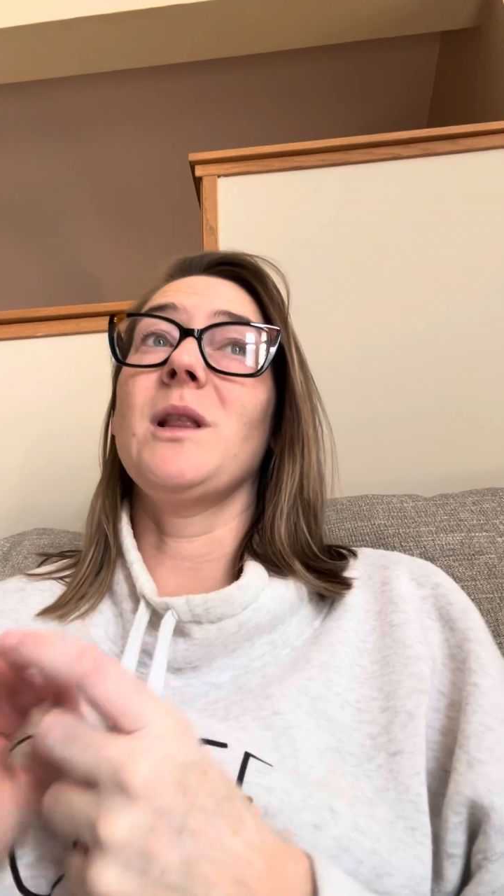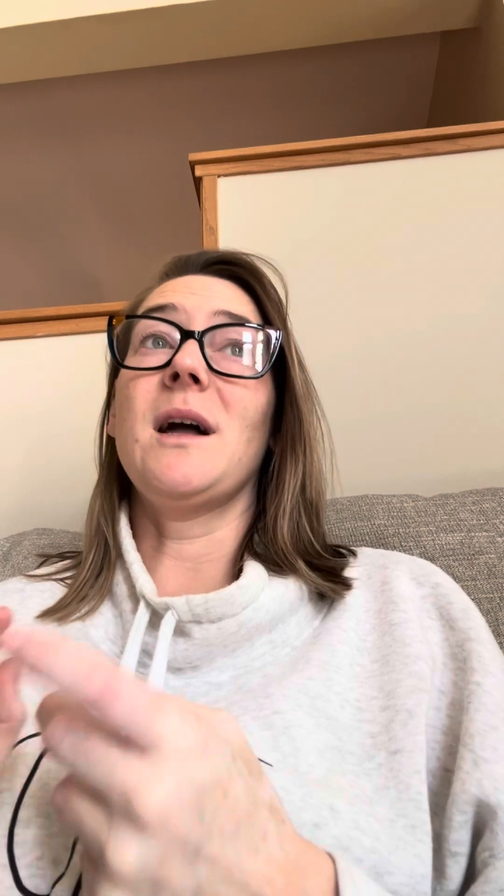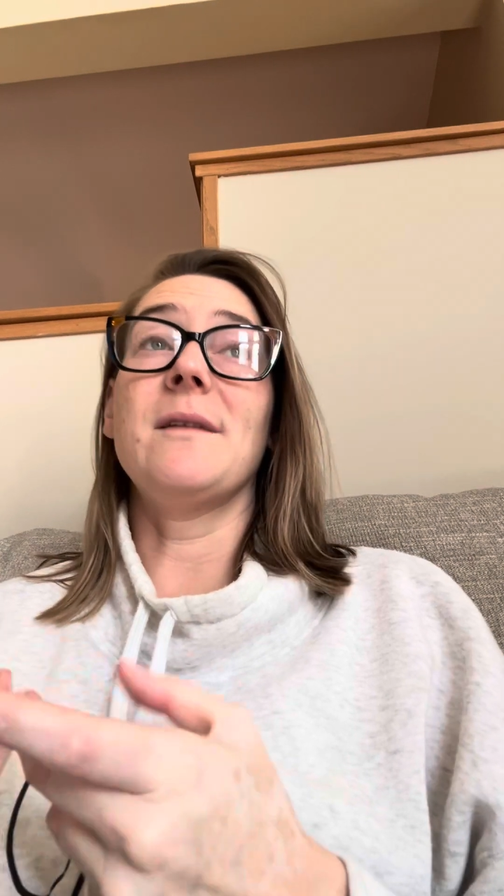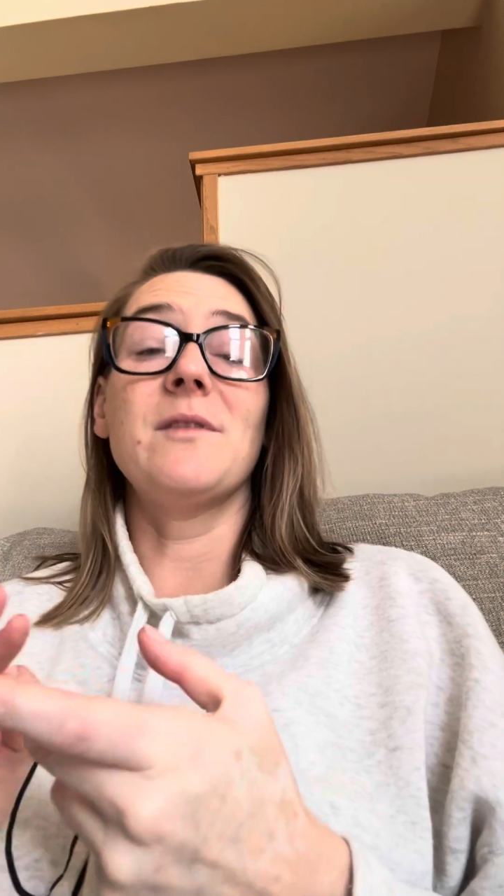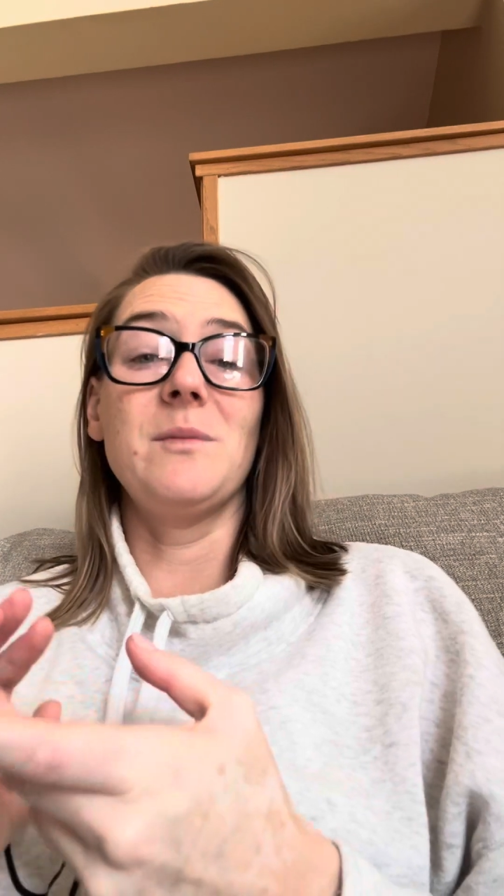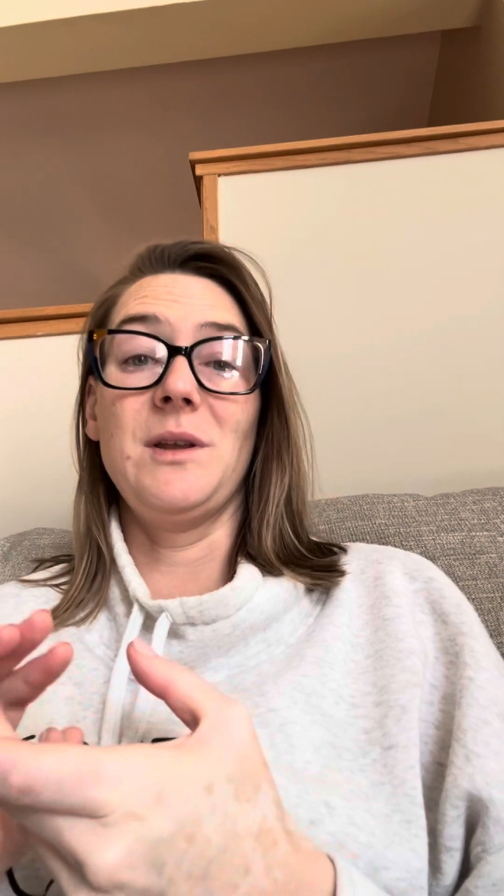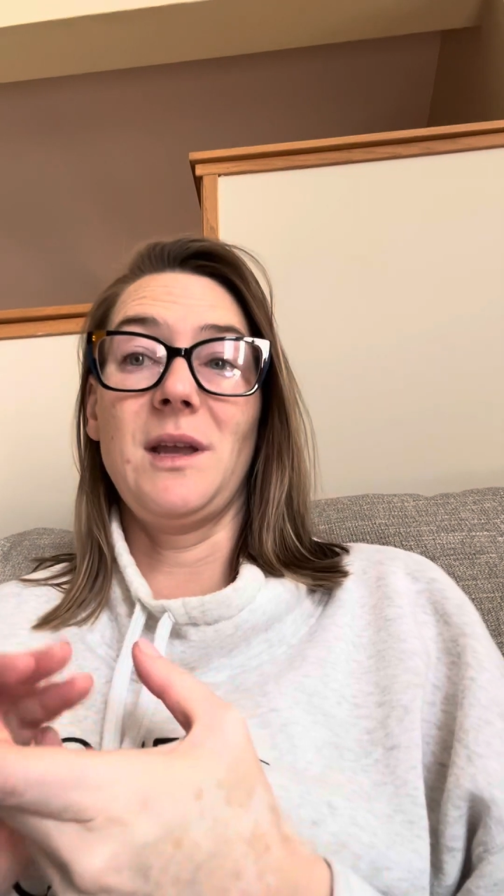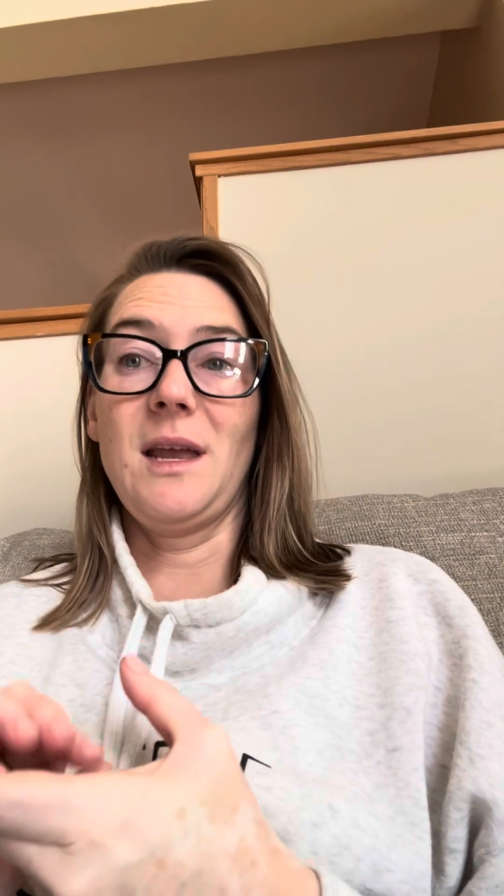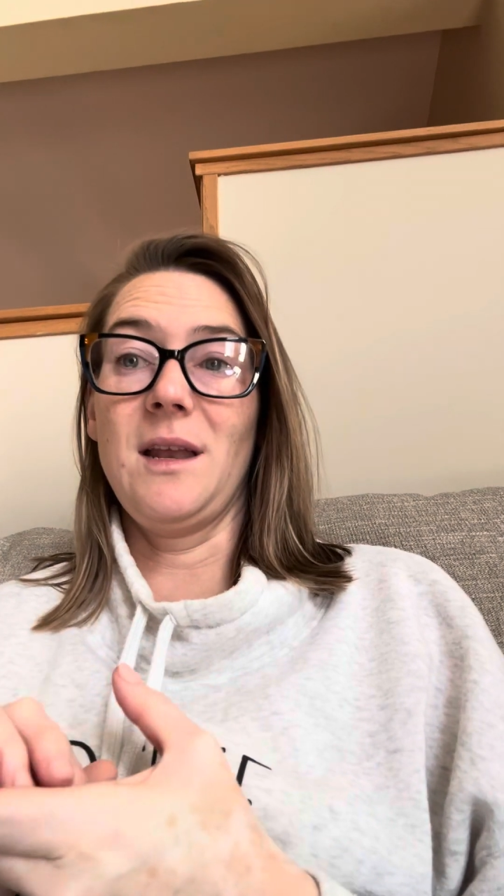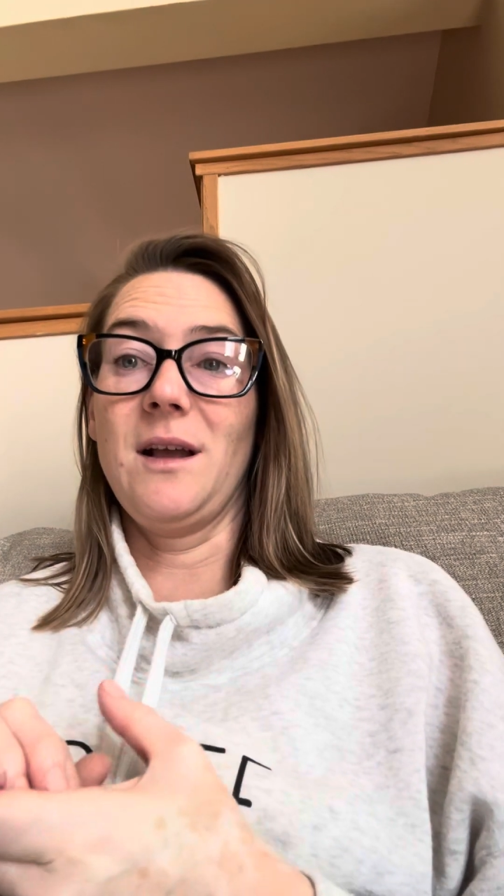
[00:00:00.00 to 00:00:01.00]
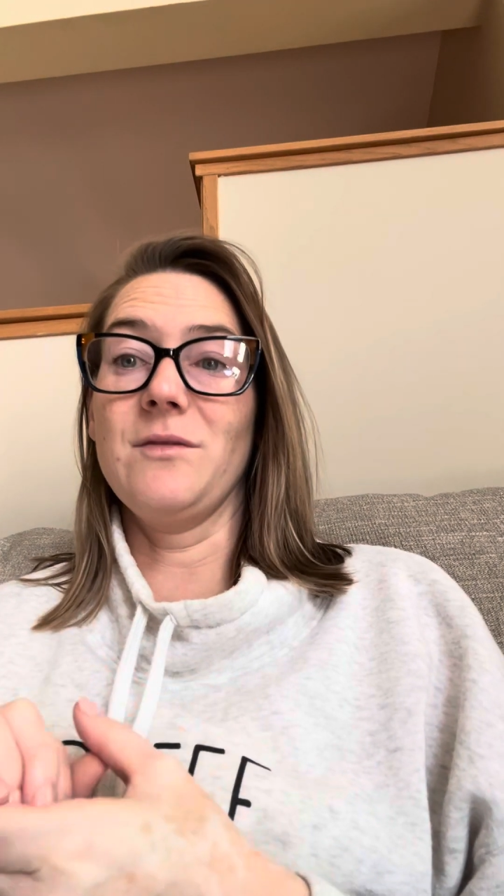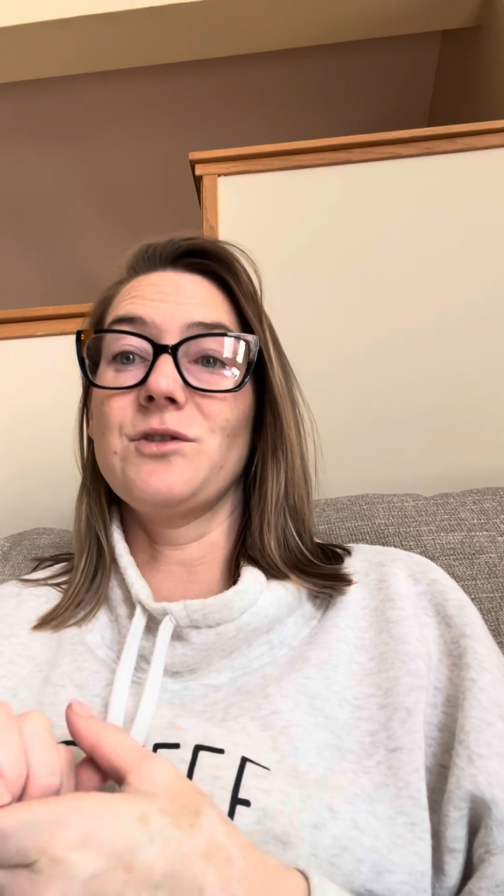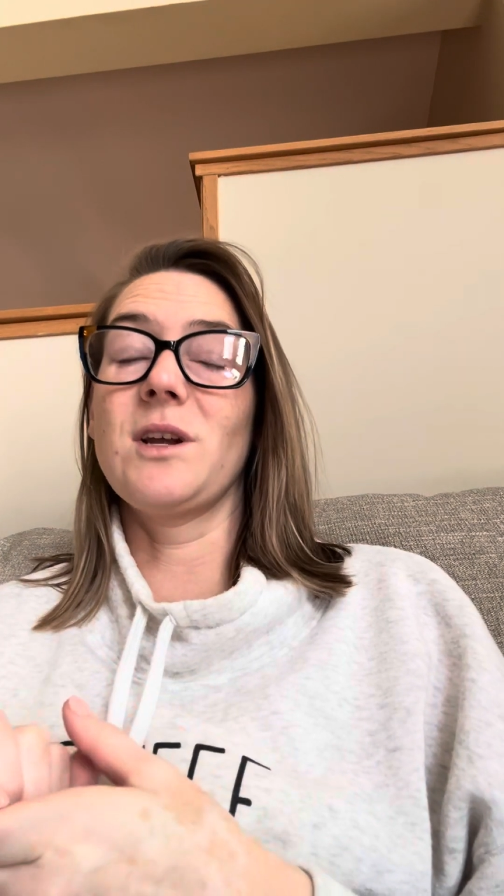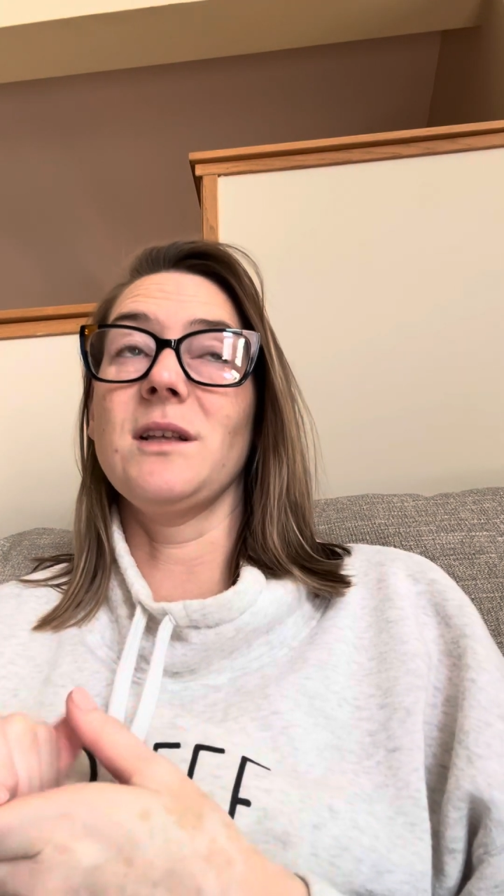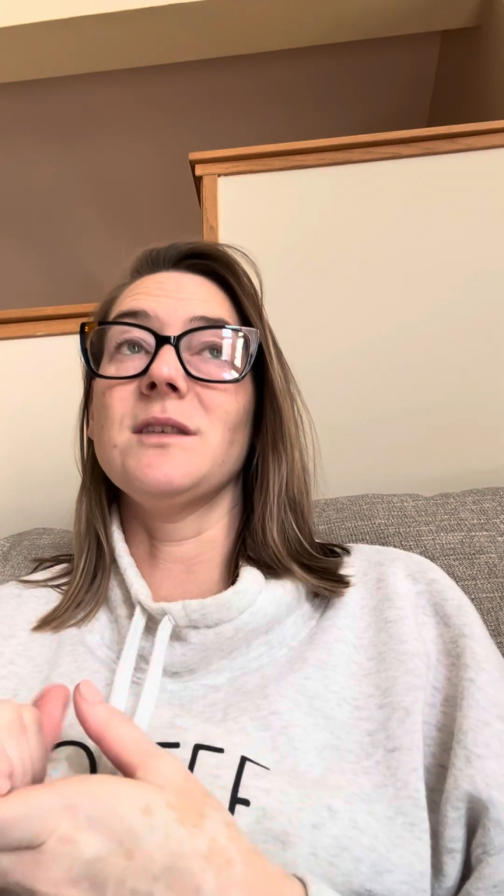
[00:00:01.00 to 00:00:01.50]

a lot of communicating on the trail.